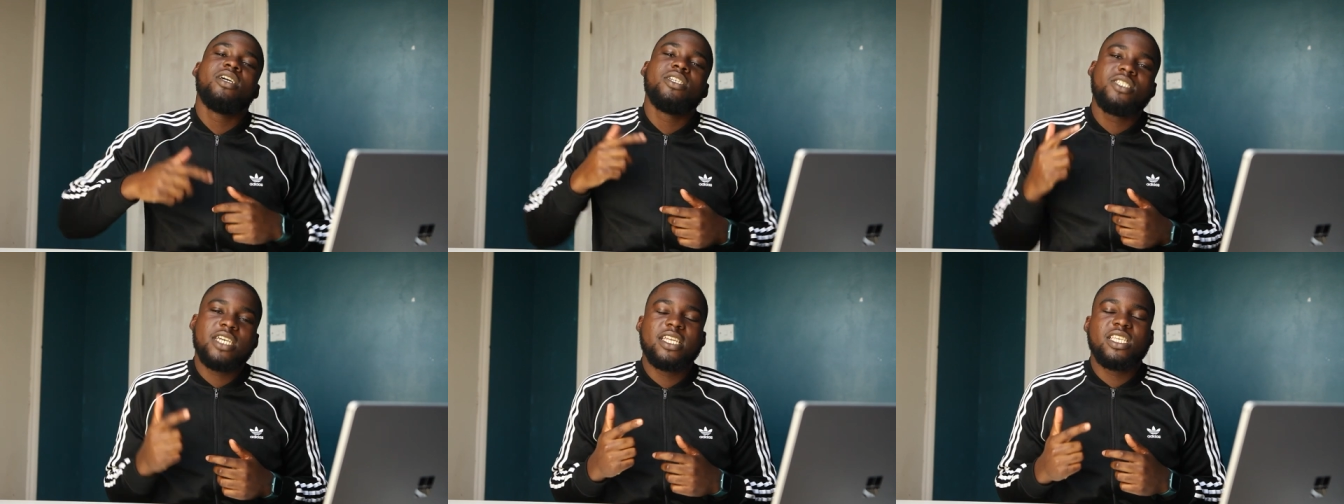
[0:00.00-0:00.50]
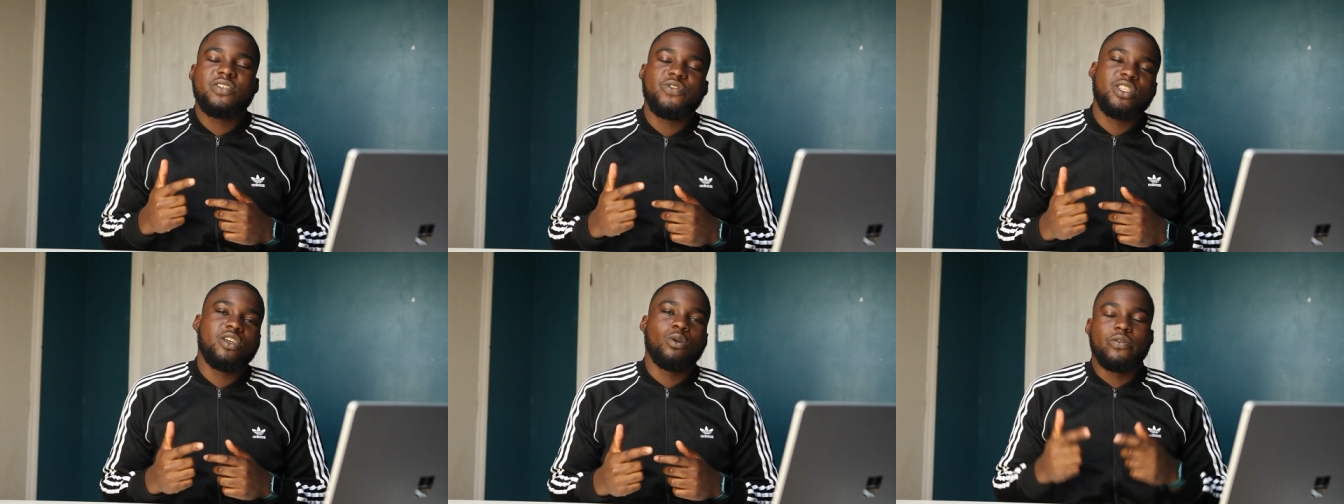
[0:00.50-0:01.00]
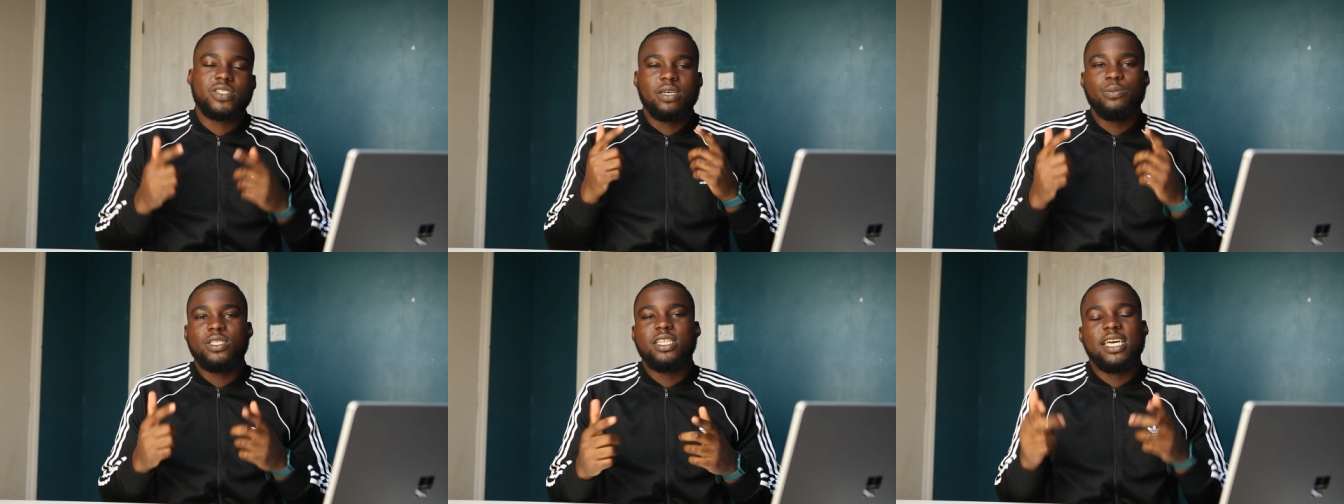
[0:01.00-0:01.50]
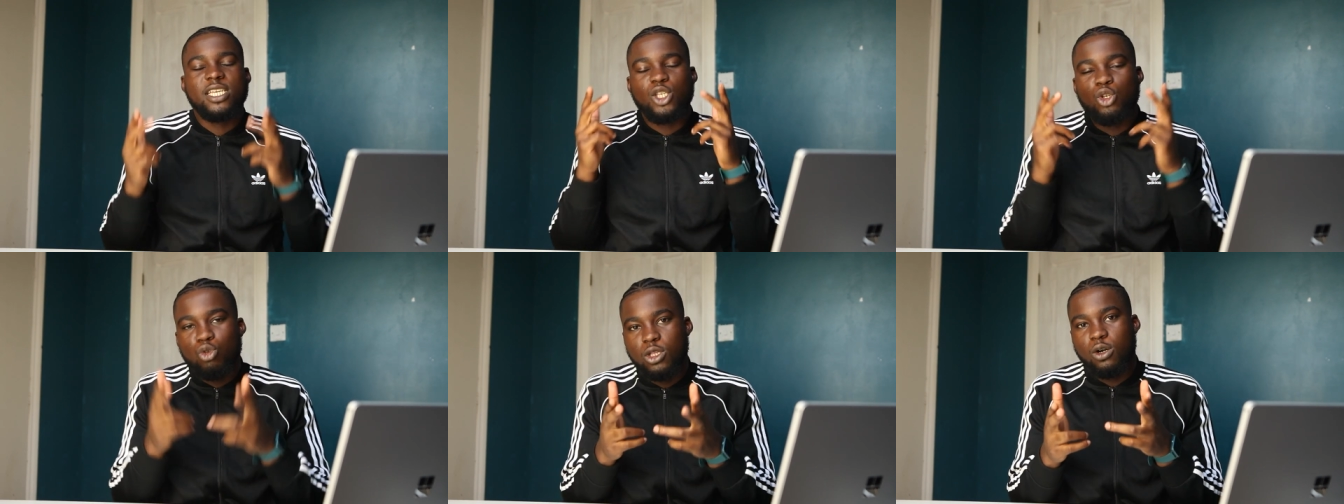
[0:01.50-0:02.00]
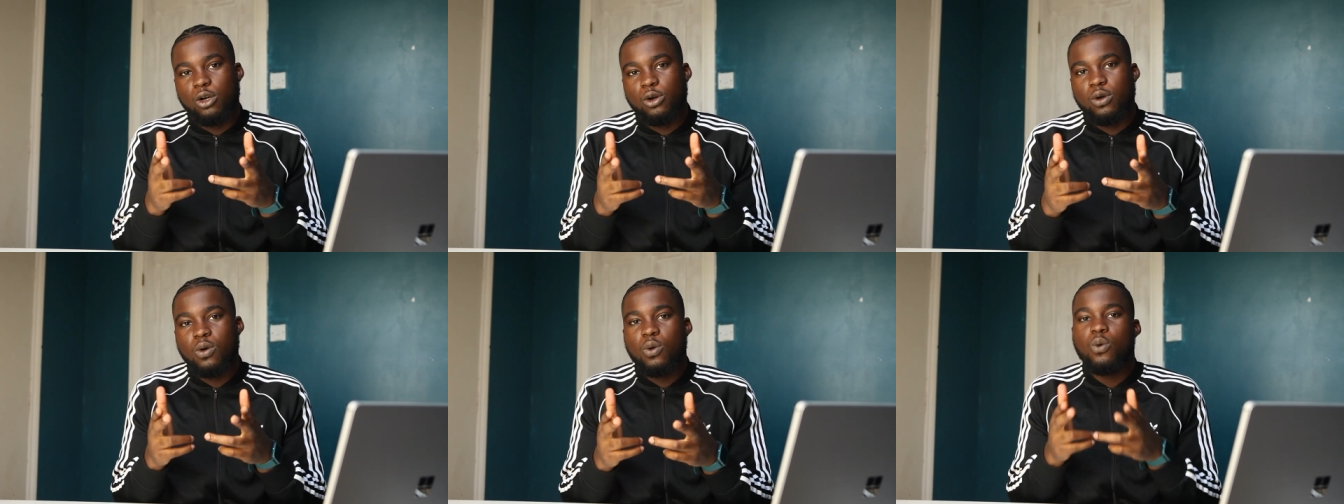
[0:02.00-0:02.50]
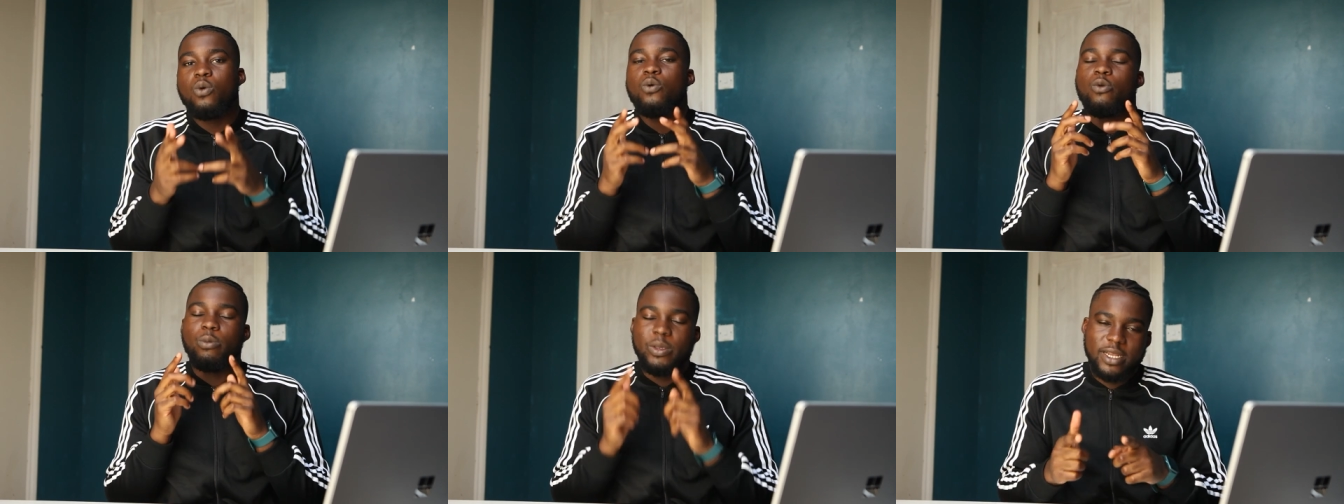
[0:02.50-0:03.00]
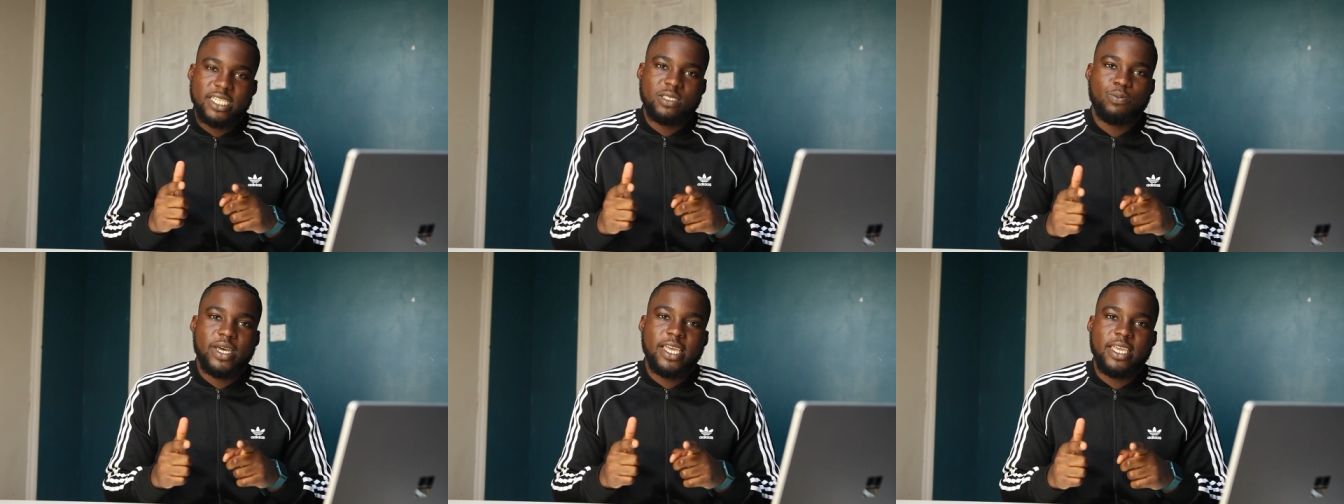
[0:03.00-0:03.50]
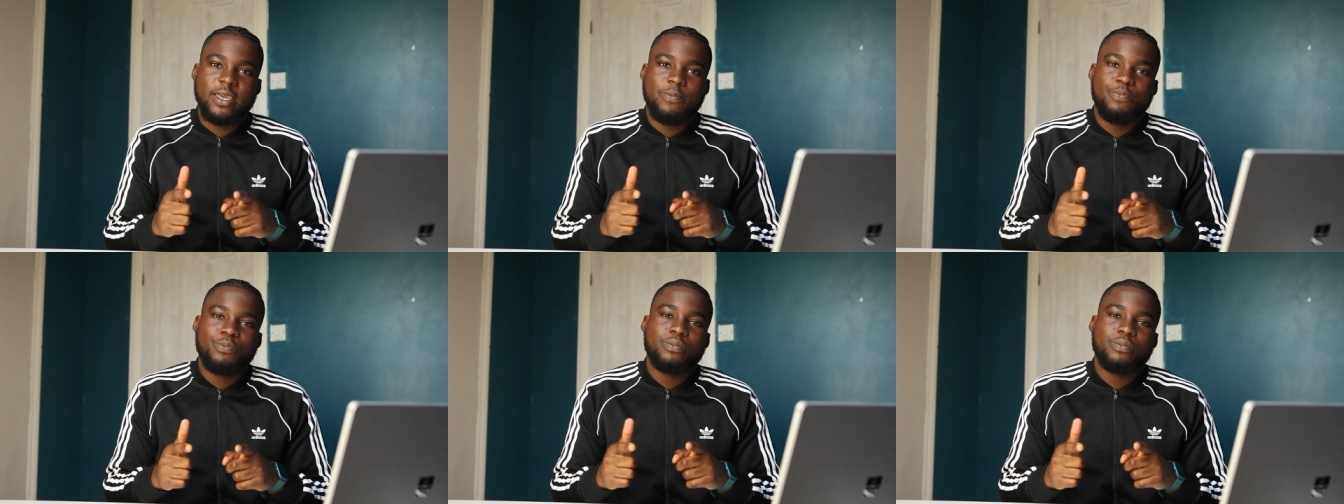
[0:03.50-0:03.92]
Share this video with somebody that you know will be blessed by it.